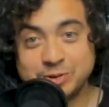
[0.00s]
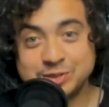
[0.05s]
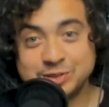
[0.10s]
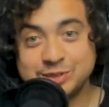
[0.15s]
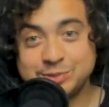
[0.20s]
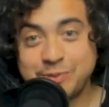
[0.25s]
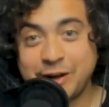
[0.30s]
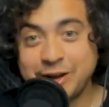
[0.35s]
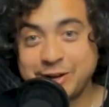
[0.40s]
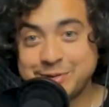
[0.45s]

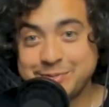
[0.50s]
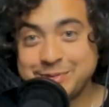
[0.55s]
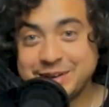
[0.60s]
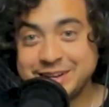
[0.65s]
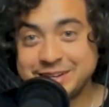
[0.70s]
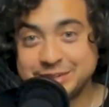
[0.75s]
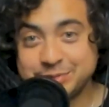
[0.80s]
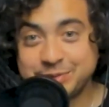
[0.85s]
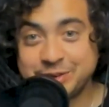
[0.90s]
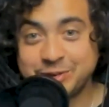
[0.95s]
Spider
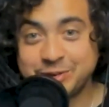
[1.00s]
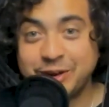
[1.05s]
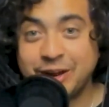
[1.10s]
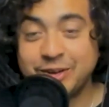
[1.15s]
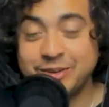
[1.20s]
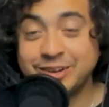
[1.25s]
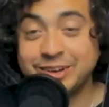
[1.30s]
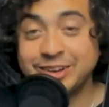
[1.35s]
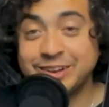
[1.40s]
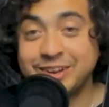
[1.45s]
Man has been
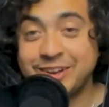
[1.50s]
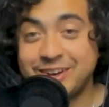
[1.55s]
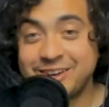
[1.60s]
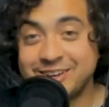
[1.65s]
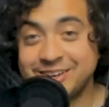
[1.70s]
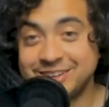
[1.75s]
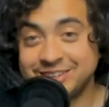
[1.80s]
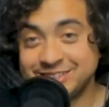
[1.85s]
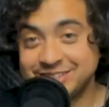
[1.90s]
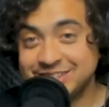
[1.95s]
around a
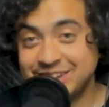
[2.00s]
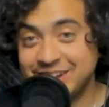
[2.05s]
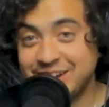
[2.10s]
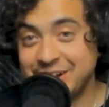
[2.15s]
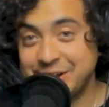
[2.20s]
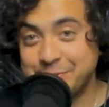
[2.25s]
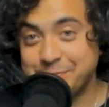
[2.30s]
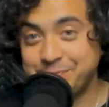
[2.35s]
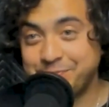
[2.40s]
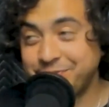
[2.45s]
long
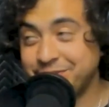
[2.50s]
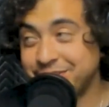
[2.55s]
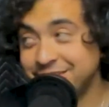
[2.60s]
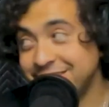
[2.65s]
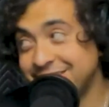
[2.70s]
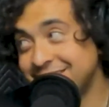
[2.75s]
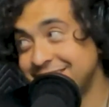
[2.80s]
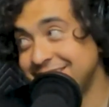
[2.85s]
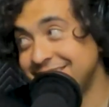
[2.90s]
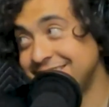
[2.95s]
time.
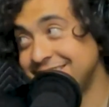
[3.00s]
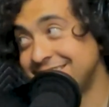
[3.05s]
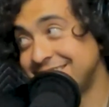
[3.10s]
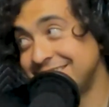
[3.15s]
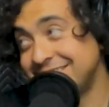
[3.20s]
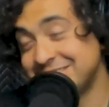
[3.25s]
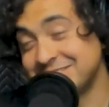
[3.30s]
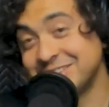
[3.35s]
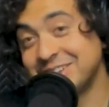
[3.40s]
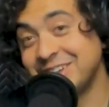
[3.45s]

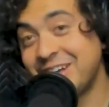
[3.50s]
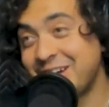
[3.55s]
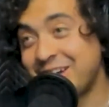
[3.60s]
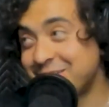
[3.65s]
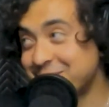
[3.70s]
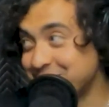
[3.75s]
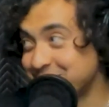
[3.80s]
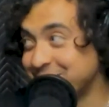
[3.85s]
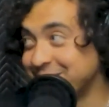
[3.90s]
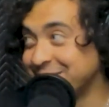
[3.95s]
There's a
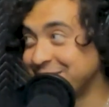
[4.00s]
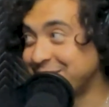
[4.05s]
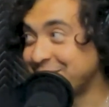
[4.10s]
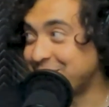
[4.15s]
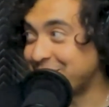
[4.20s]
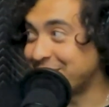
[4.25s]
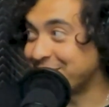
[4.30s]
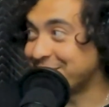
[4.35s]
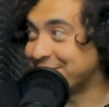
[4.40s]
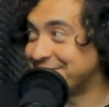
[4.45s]
lot of really
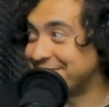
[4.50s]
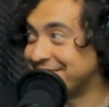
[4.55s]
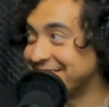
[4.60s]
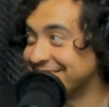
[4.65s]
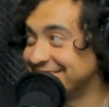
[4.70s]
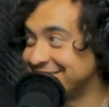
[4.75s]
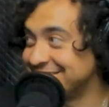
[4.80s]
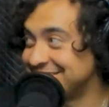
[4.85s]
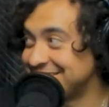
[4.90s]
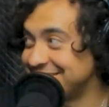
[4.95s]
weird
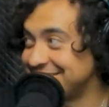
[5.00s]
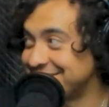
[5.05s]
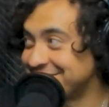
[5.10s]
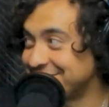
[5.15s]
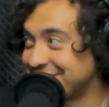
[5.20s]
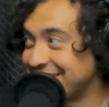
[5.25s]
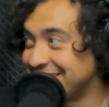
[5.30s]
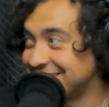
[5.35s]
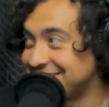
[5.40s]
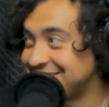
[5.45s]
villain C
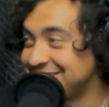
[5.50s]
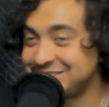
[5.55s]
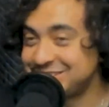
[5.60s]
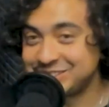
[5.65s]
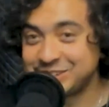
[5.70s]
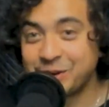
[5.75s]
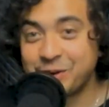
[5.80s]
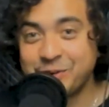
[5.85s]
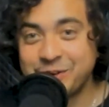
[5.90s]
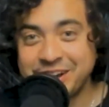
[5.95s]
space.
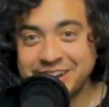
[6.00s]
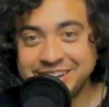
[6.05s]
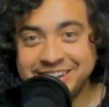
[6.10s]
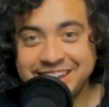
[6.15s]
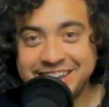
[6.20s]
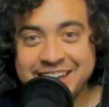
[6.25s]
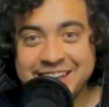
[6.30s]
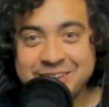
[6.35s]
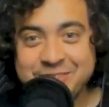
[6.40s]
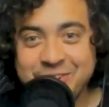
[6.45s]
So yes.
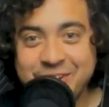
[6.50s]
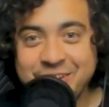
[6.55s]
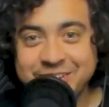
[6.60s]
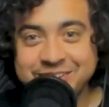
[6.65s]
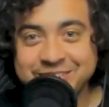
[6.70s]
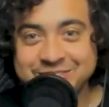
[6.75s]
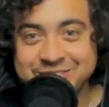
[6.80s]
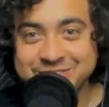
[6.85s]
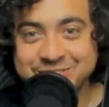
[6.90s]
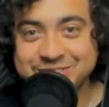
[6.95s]
again,
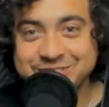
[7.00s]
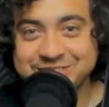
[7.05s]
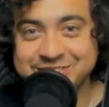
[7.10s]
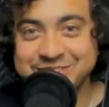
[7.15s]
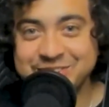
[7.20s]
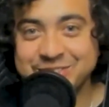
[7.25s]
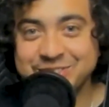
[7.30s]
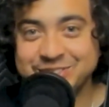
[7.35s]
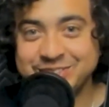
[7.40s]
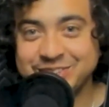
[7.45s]
welcome to a
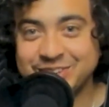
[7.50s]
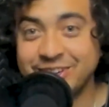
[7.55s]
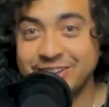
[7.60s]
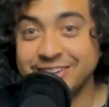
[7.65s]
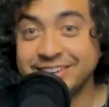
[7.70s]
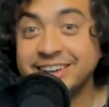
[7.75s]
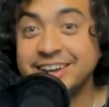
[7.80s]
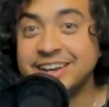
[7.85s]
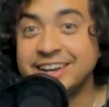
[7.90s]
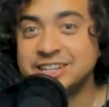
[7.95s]
show
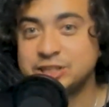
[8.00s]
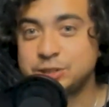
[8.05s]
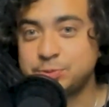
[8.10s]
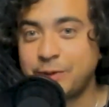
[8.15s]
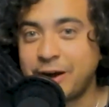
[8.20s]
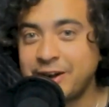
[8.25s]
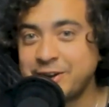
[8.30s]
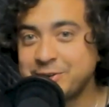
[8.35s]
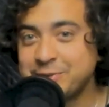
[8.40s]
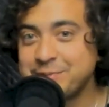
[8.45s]
called
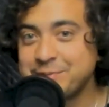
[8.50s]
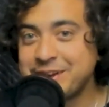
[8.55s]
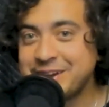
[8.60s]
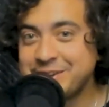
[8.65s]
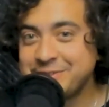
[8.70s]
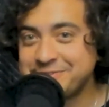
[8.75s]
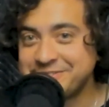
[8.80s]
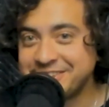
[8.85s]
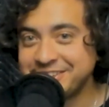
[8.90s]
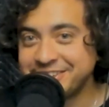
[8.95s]
Spider
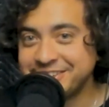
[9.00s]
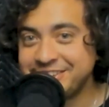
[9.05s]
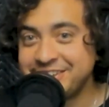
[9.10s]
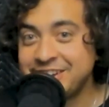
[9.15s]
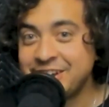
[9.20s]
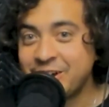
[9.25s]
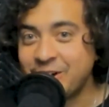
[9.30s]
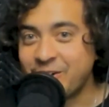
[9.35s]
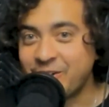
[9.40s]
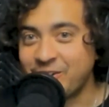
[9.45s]
Man
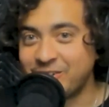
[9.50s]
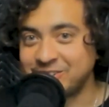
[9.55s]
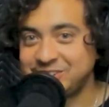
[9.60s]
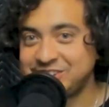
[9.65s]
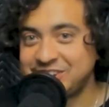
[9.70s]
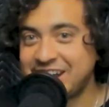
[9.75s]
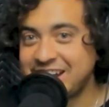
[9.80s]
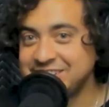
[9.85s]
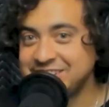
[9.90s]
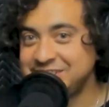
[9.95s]
Villain or
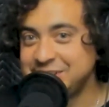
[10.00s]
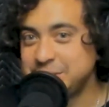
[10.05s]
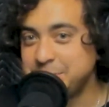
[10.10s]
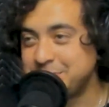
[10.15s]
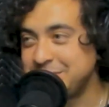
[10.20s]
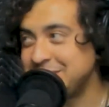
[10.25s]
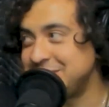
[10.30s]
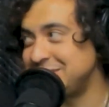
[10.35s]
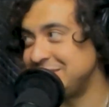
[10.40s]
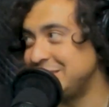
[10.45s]
Chat
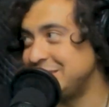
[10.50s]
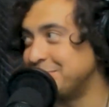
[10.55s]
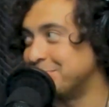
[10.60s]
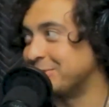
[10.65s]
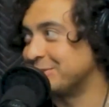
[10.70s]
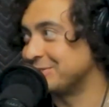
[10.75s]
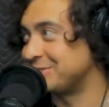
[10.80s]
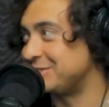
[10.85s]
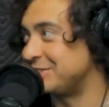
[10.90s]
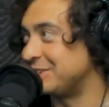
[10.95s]
GPT
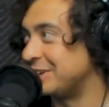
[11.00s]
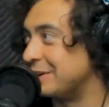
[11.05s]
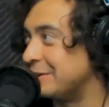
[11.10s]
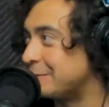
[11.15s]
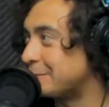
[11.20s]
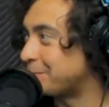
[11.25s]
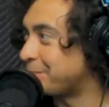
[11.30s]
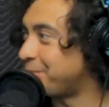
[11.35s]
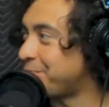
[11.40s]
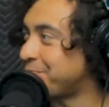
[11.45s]
Bullshit.
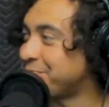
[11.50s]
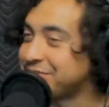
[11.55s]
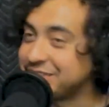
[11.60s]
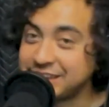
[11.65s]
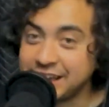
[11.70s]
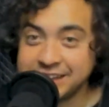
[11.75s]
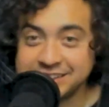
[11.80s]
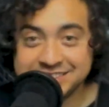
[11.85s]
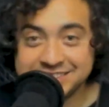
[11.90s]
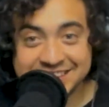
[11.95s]

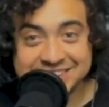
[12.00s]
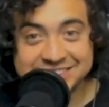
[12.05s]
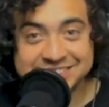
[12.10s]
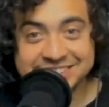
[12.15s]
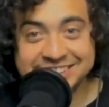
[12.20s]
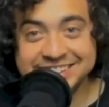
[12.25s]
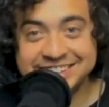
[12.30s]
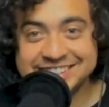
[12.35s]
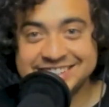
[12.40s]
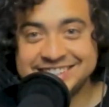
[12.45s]

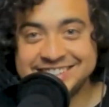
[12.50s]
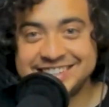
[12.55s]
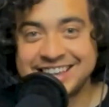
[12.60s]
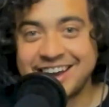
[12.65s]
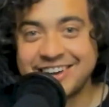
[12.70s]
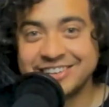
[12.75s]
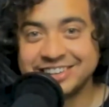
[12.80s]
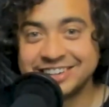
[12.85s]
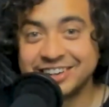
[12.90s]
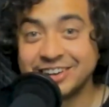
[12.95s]
Essentially, this is
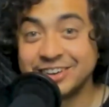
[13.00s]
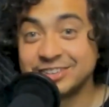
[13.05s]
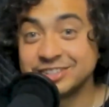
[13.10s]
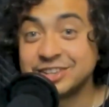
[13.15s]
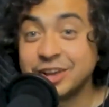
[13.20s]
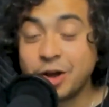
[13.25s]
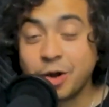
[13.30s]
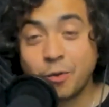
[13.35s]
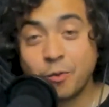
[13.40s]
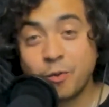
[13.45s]
how it goes.